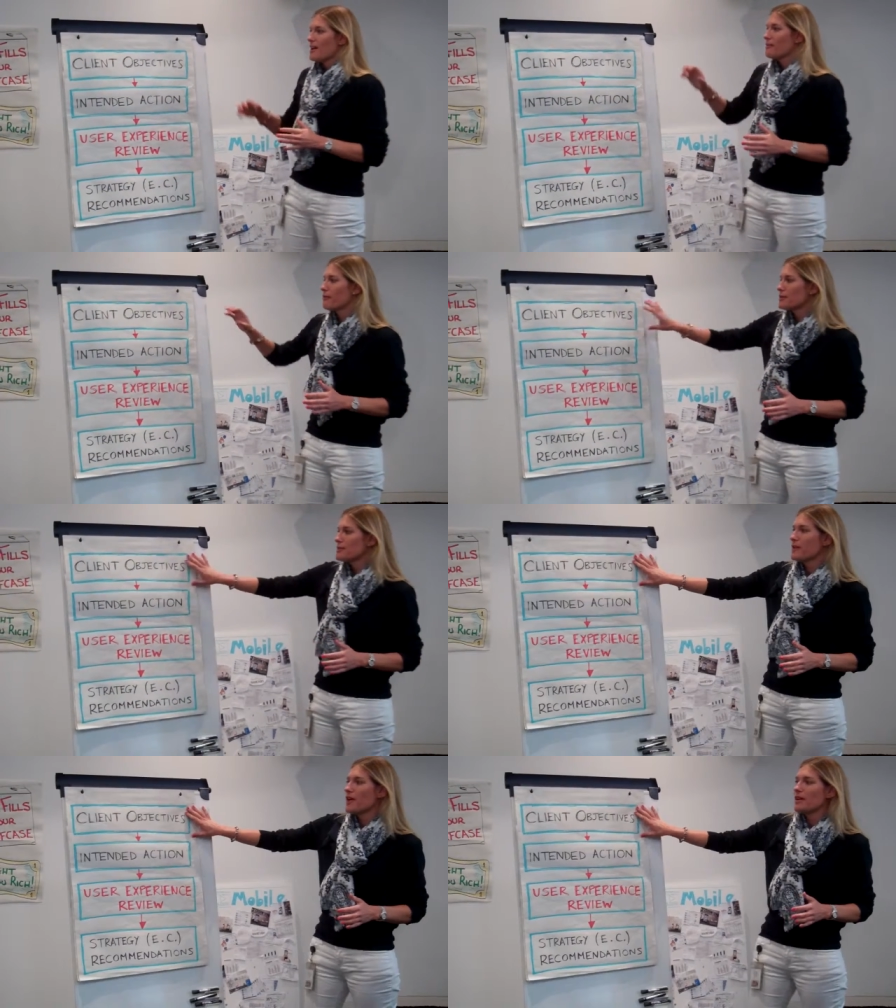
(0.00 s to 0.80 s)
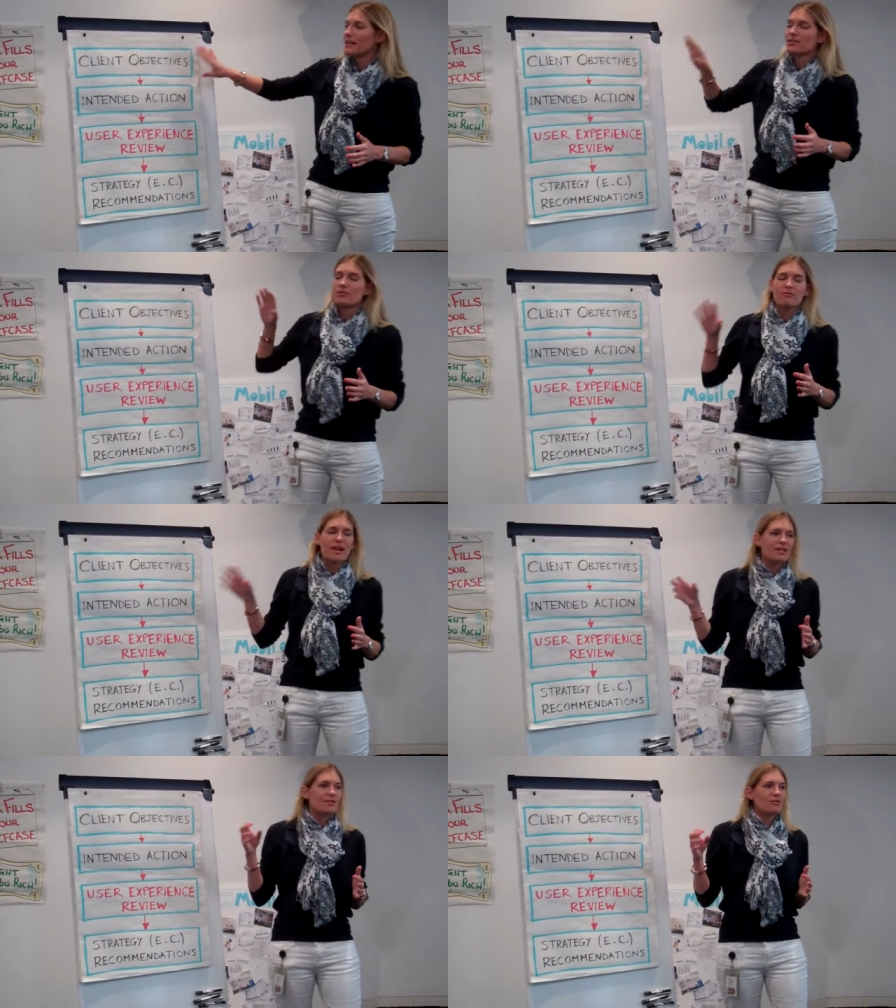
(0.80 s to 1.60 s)
First of all, it's
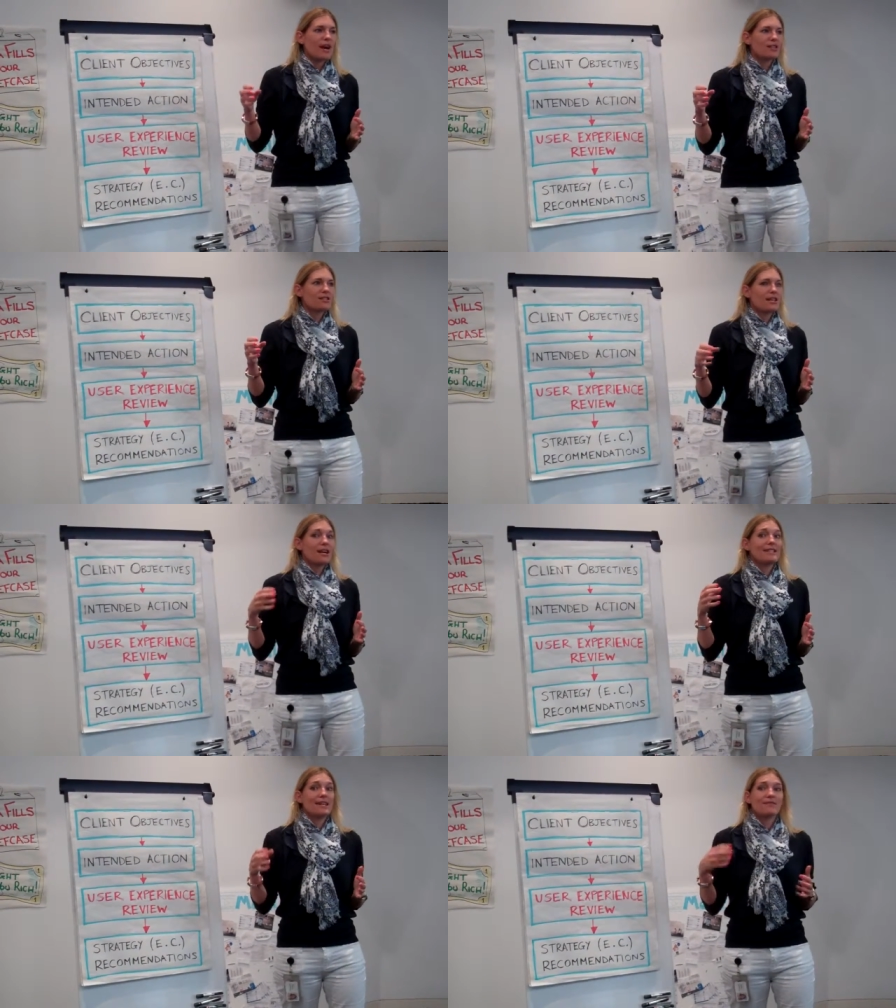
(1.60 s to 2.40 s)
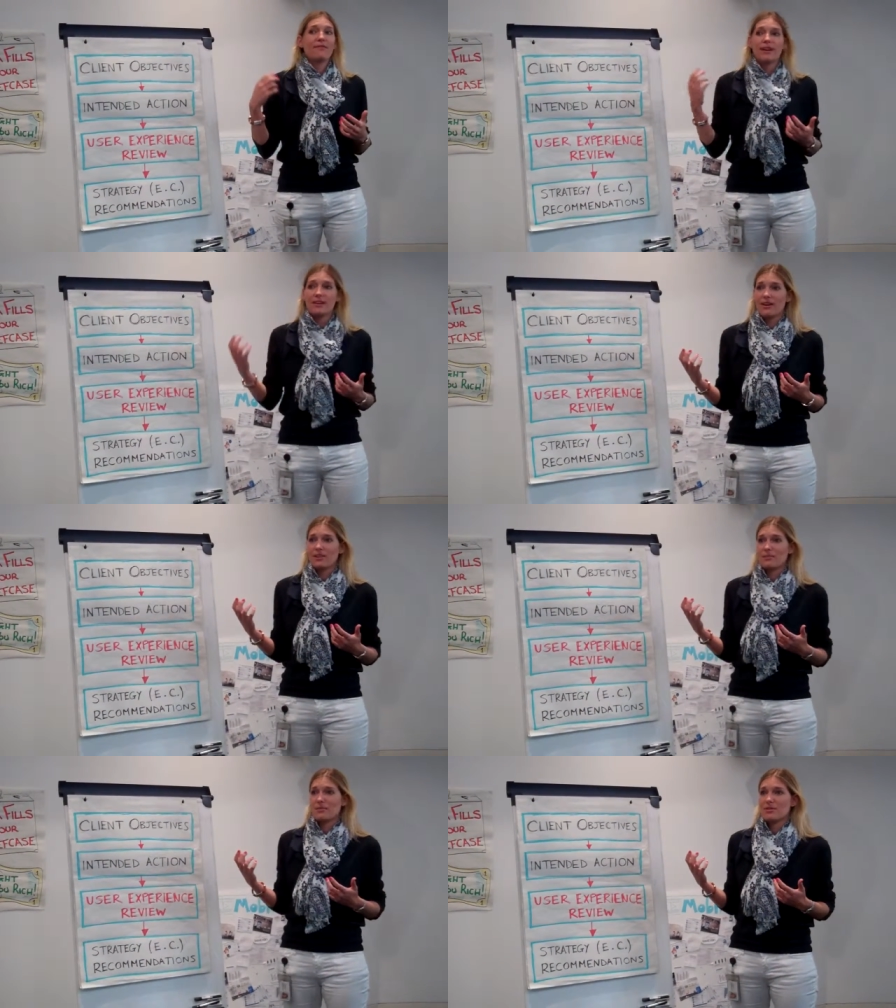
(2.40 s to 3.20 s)
great to actually identify the
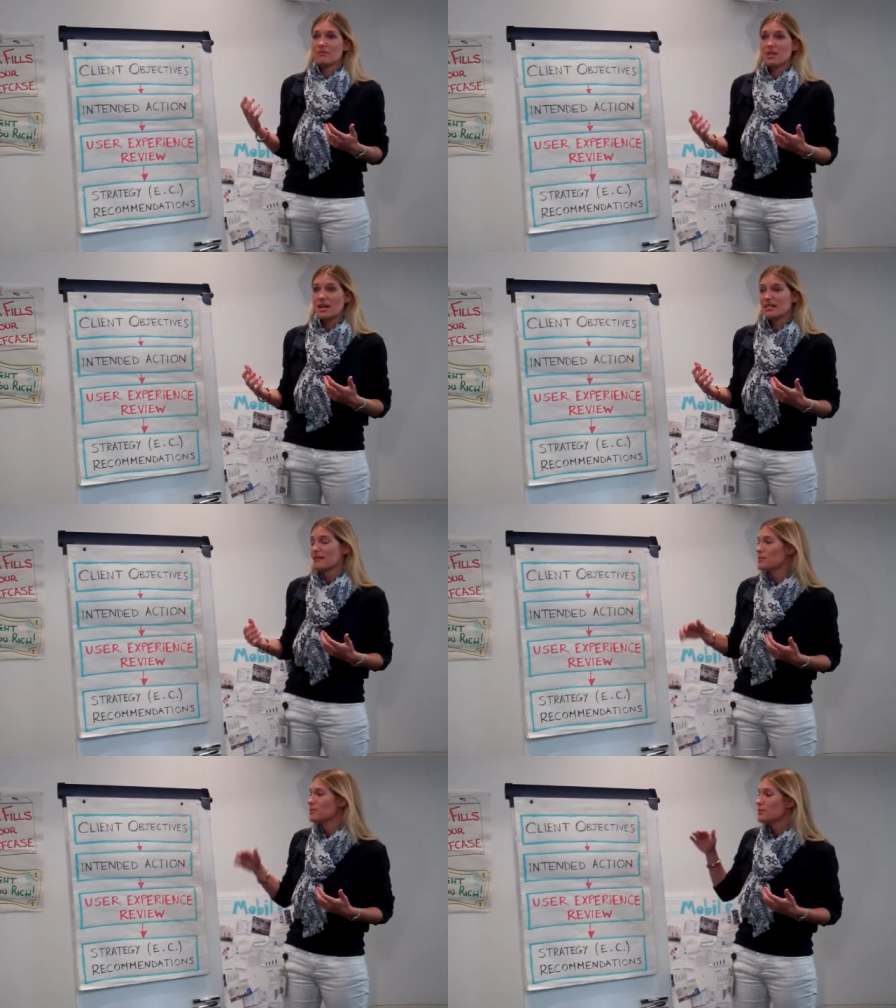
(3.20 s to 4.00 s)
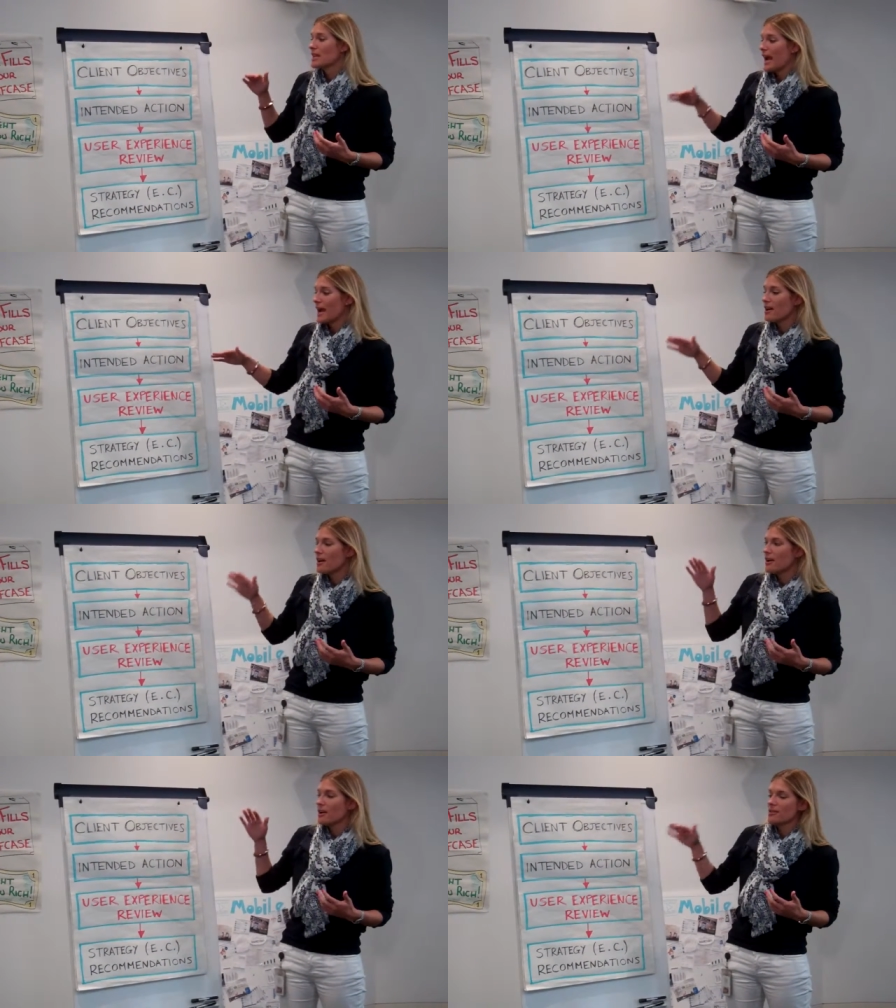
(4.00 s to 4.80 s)
customer's objectives. You
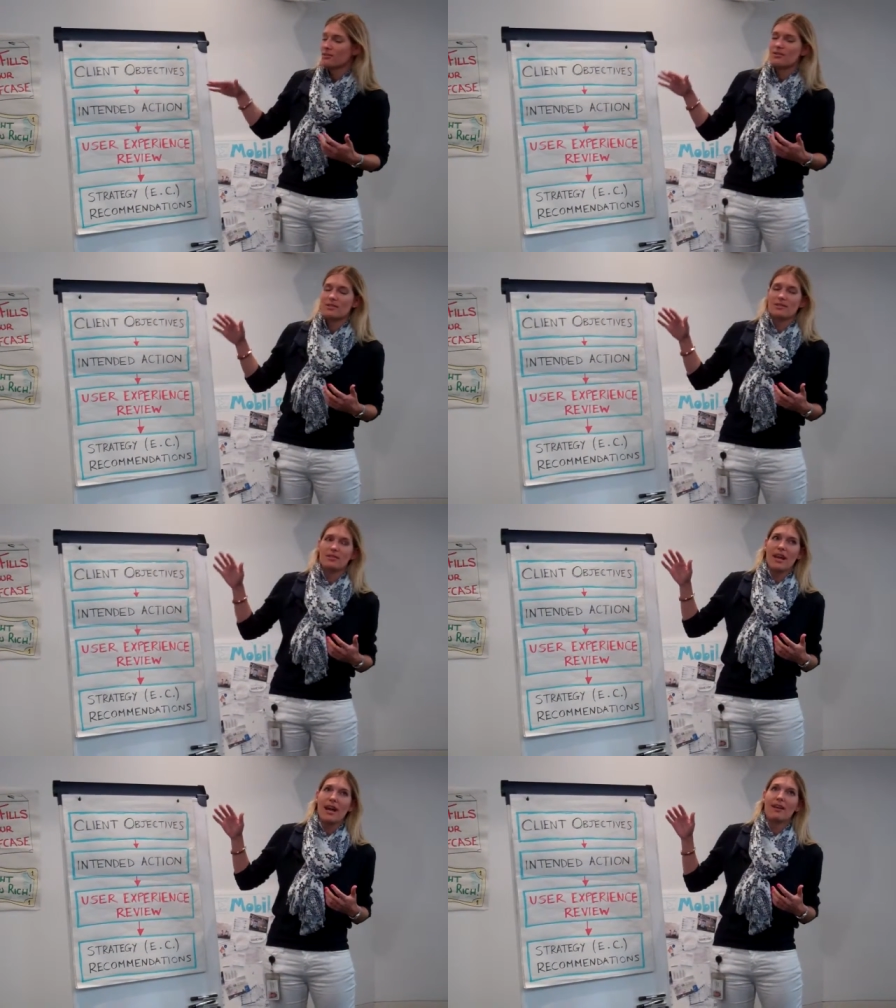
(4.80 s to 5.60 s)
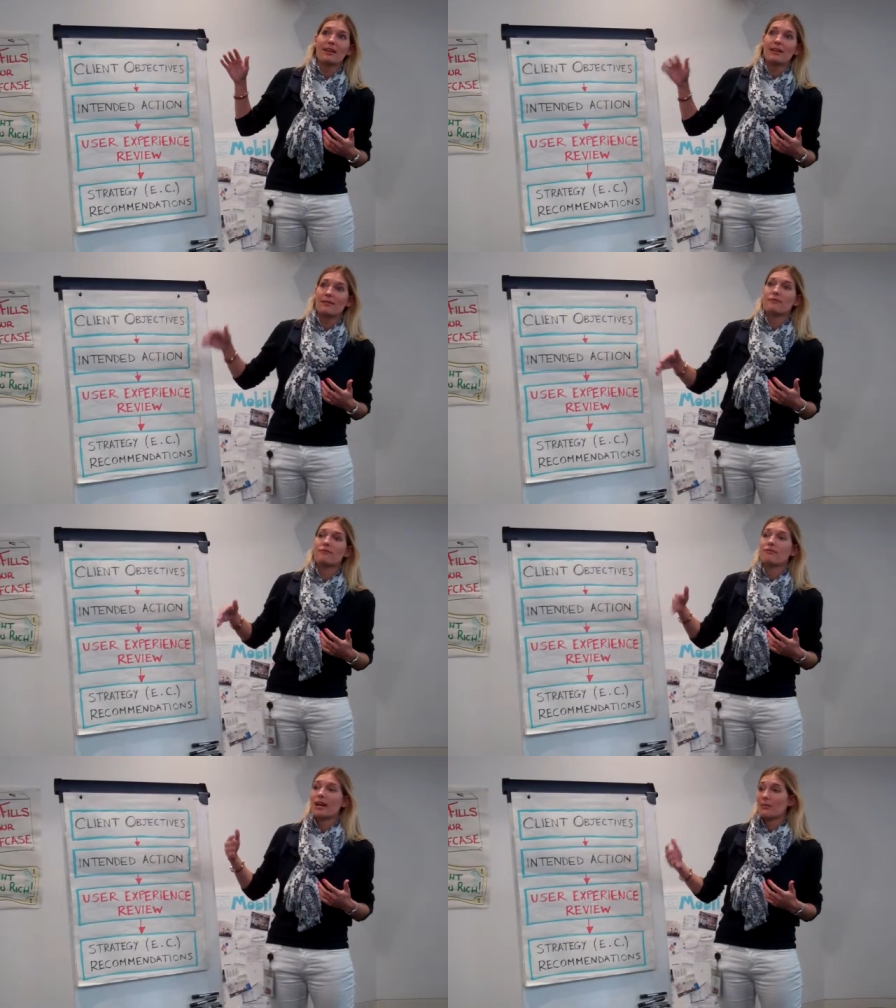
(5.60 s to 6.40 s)
cannot give
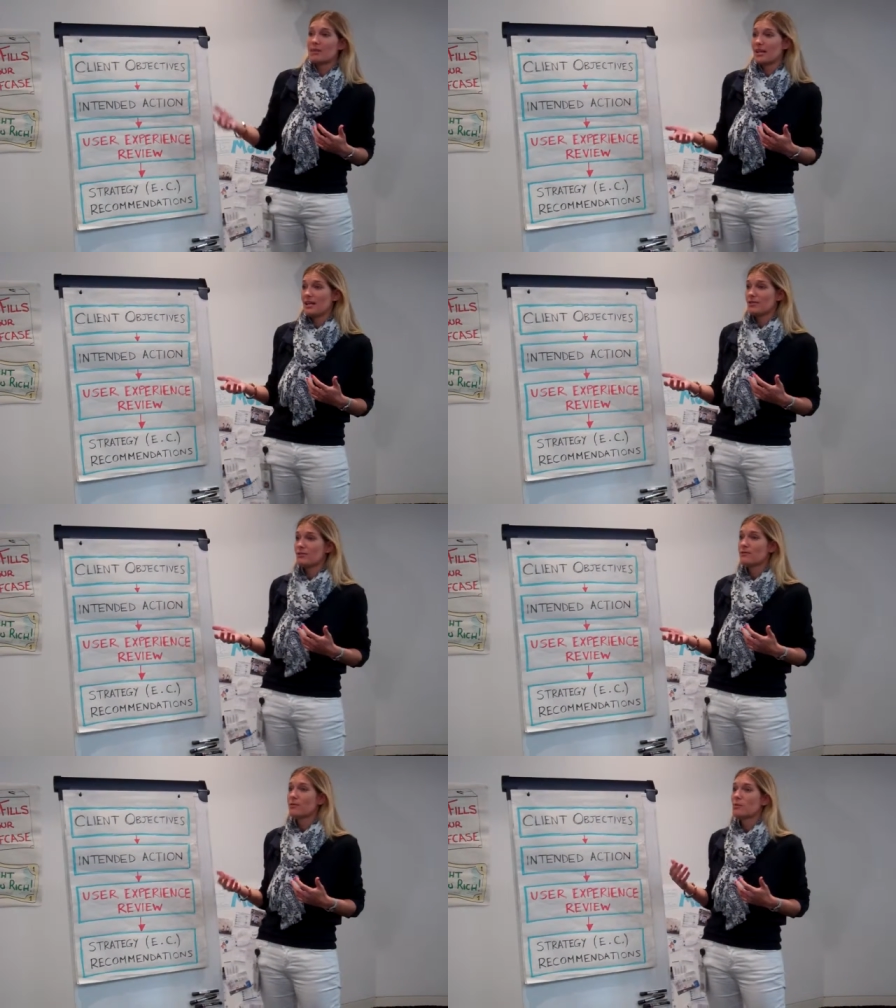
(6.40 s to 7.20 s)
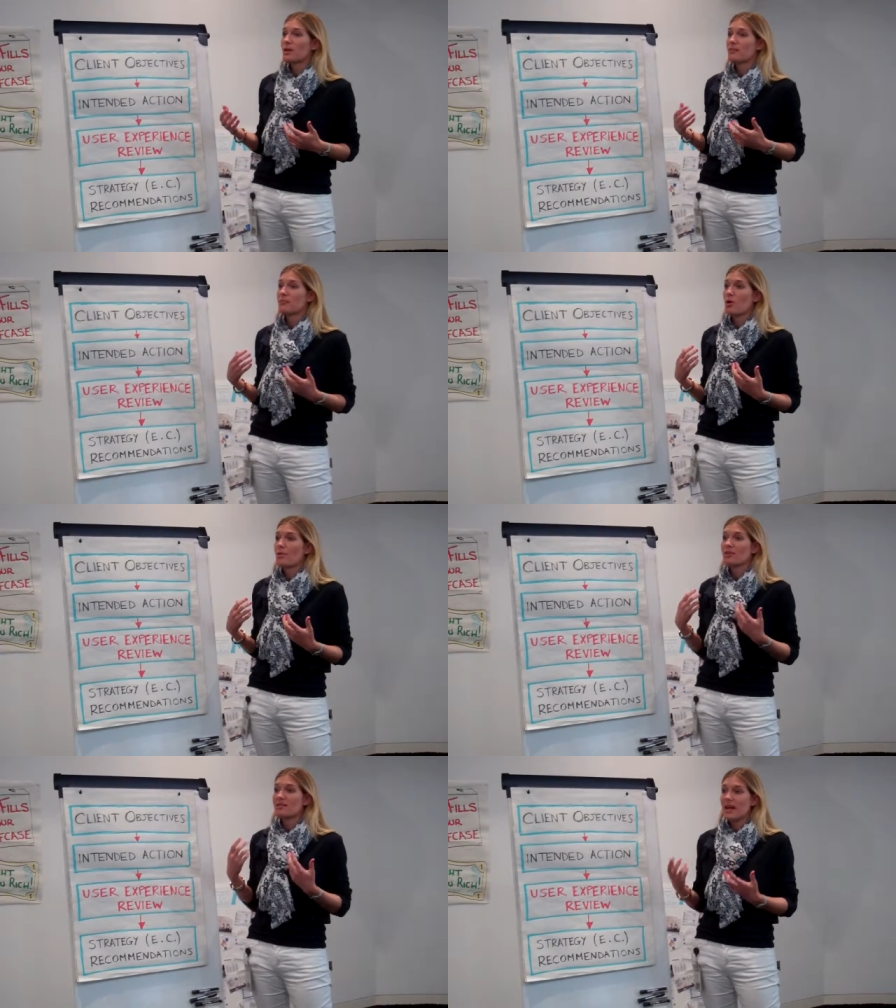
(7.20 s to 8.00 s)
recommendations for what the
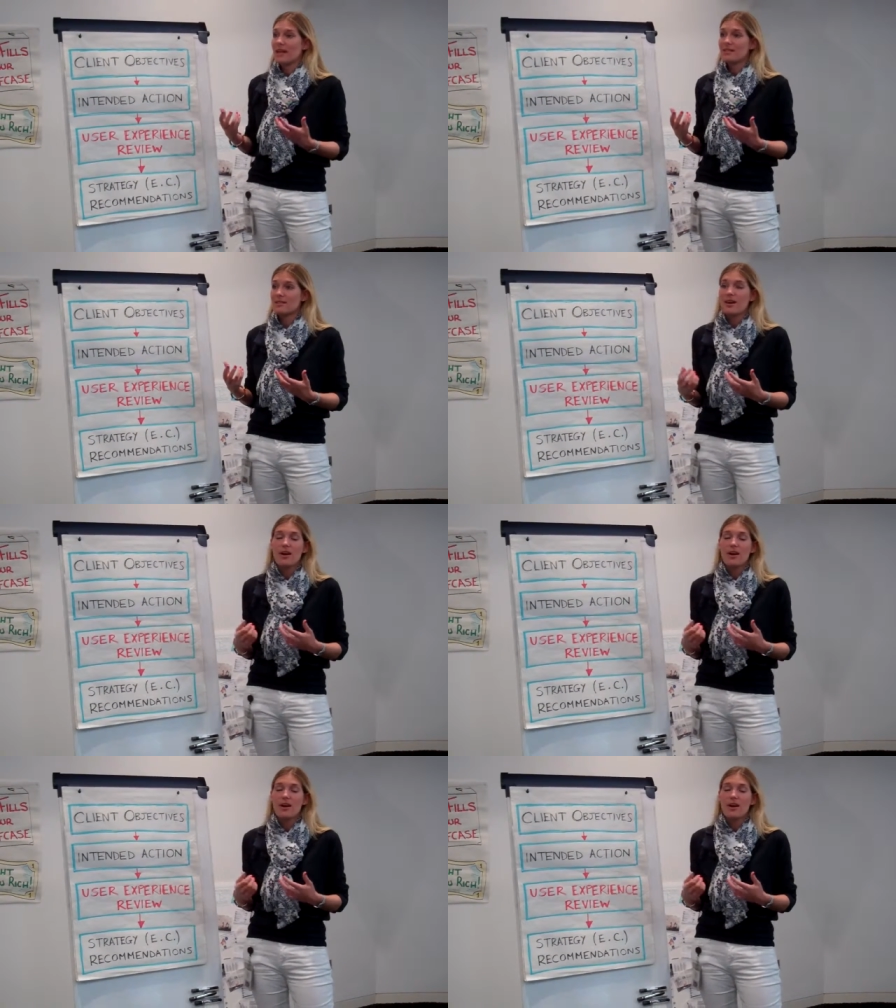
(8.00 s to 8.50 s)
mobile site